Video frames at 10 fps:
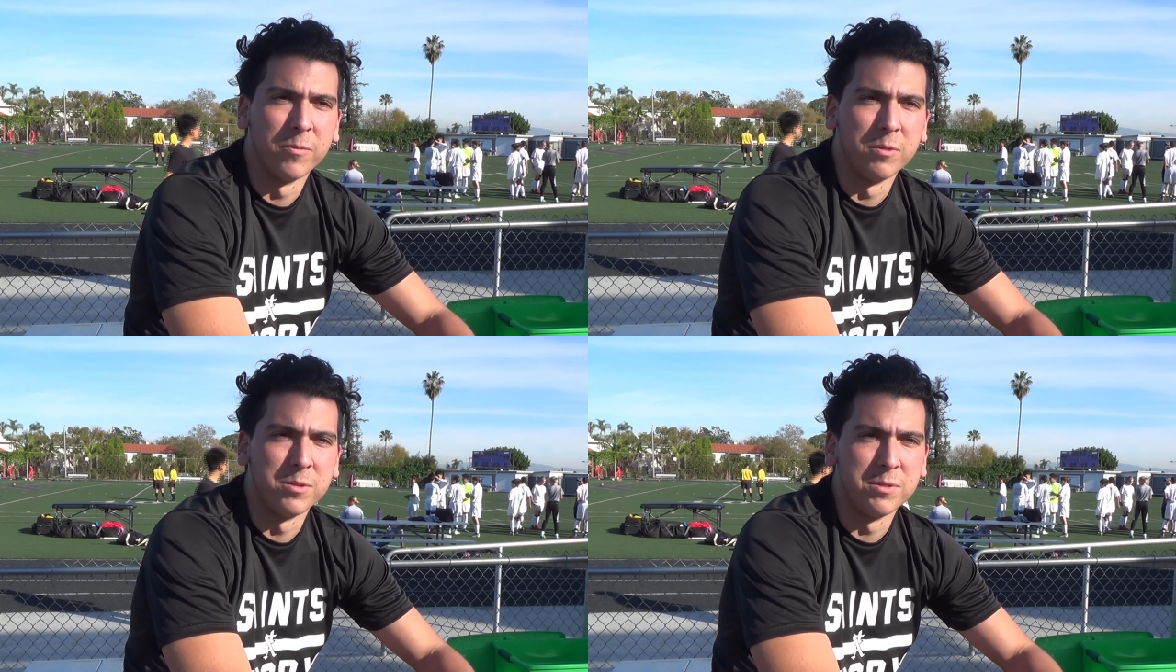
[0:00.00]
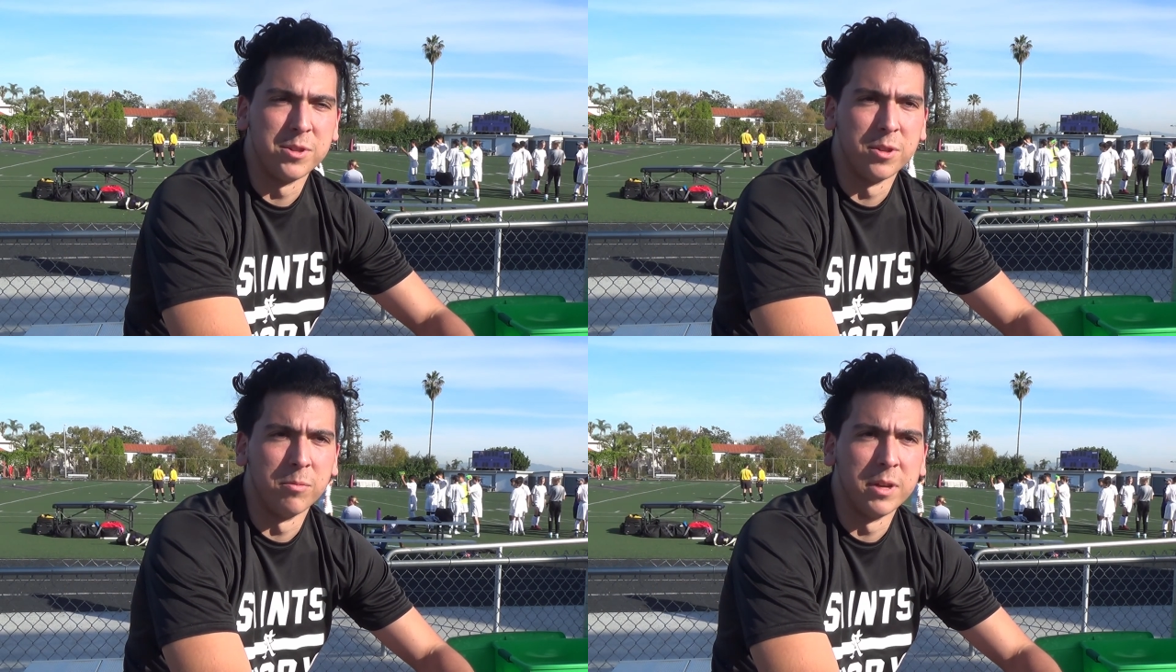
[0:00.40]
which we
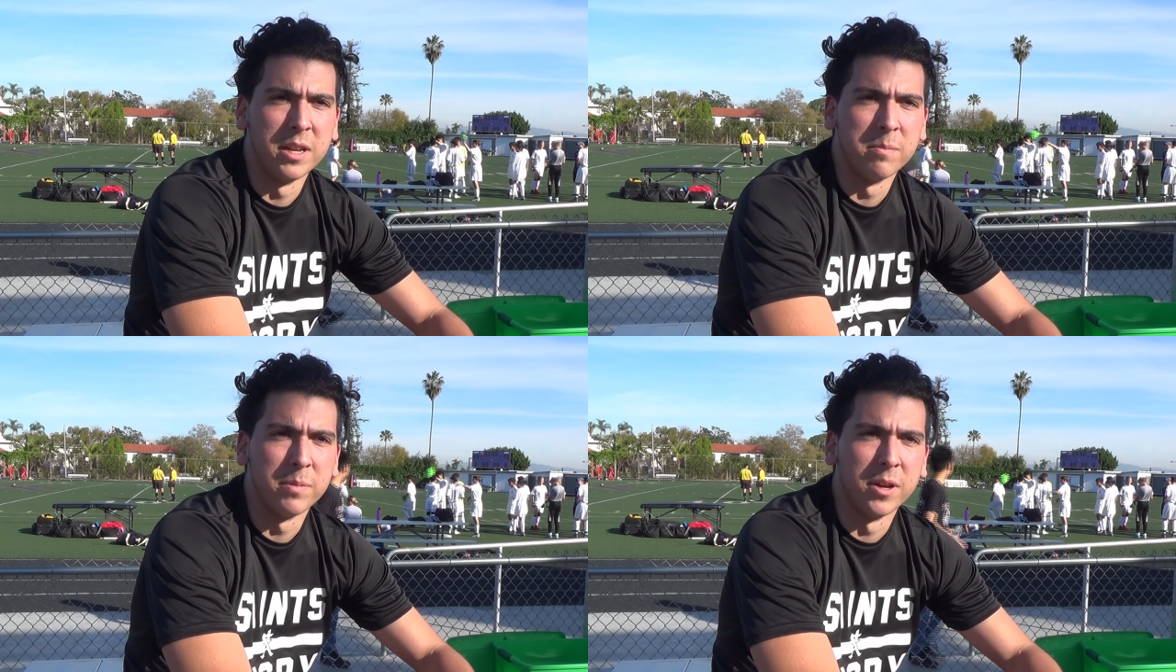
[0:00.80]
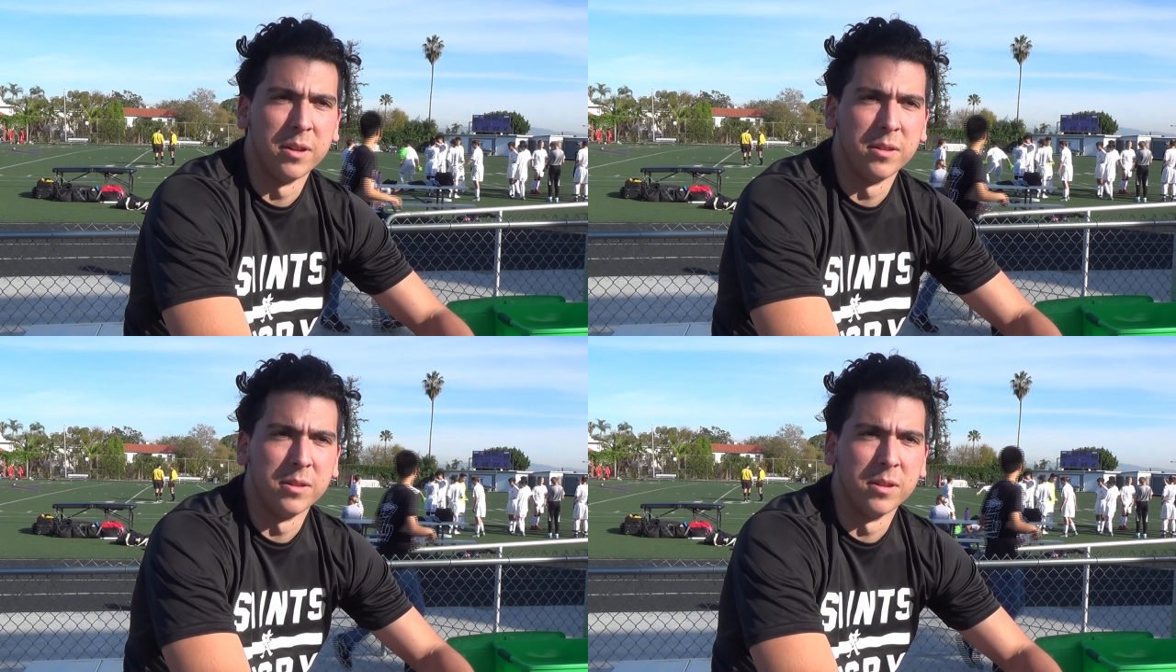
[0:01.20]
should win,
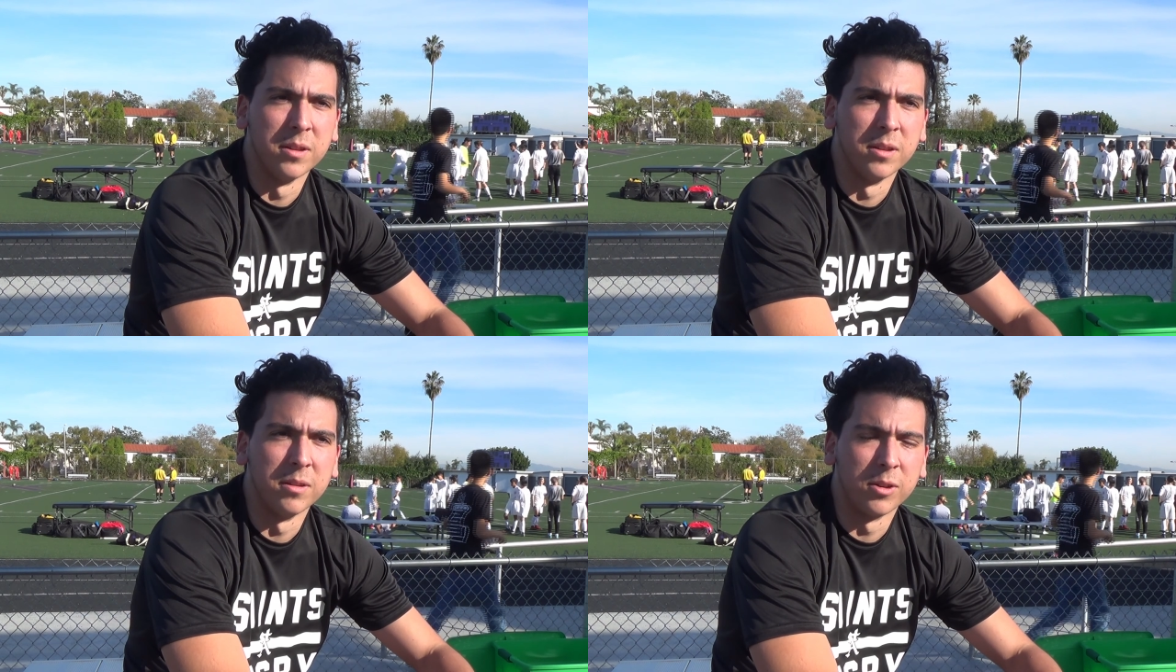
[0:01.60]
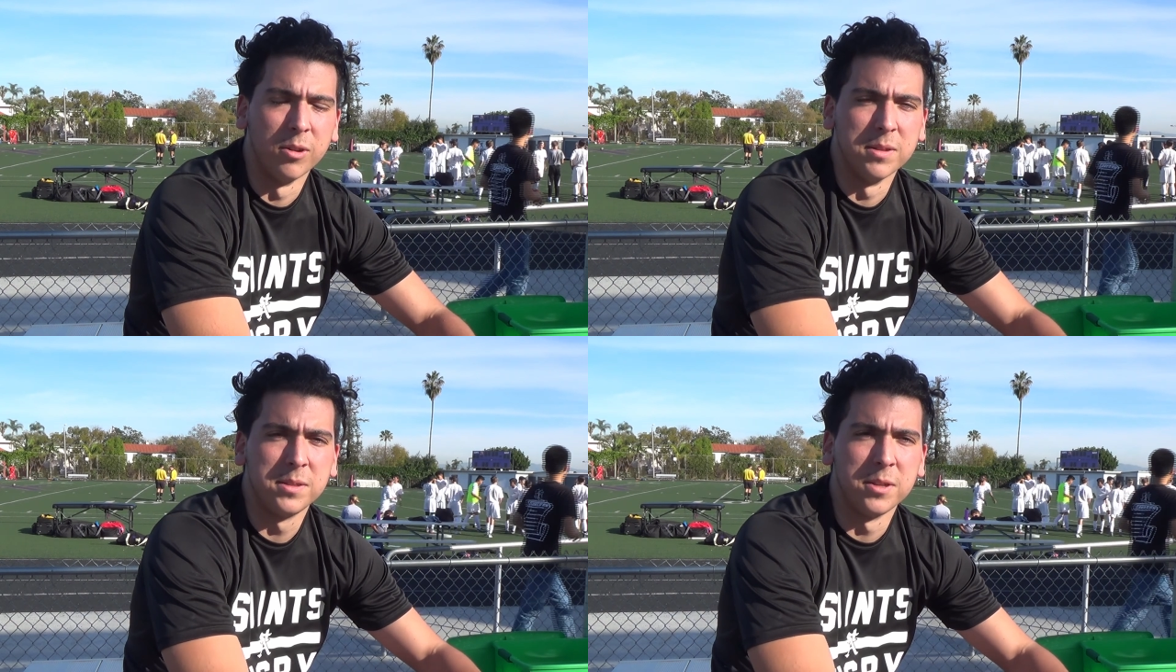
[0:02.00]
but the
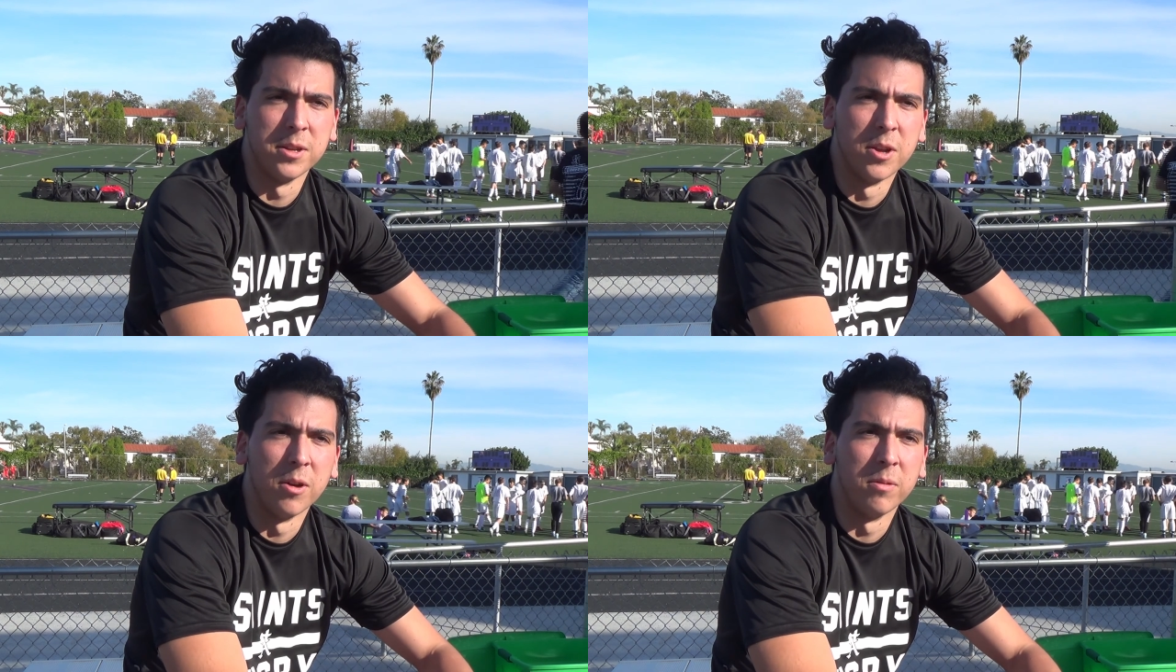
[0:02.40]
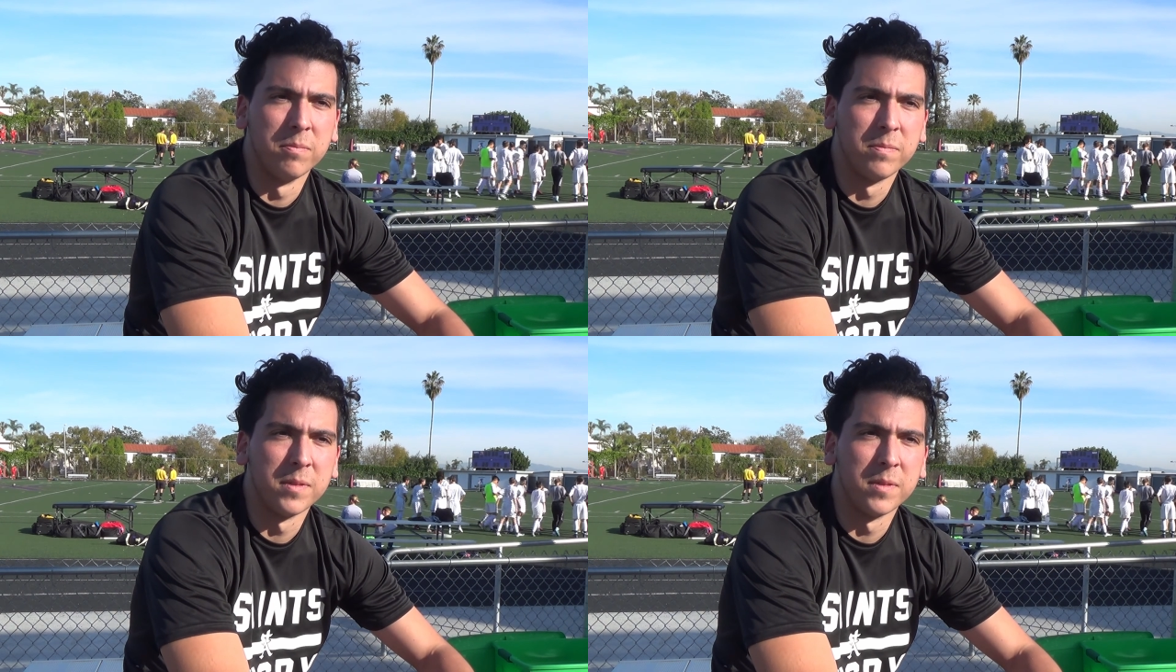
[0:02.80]
goal is to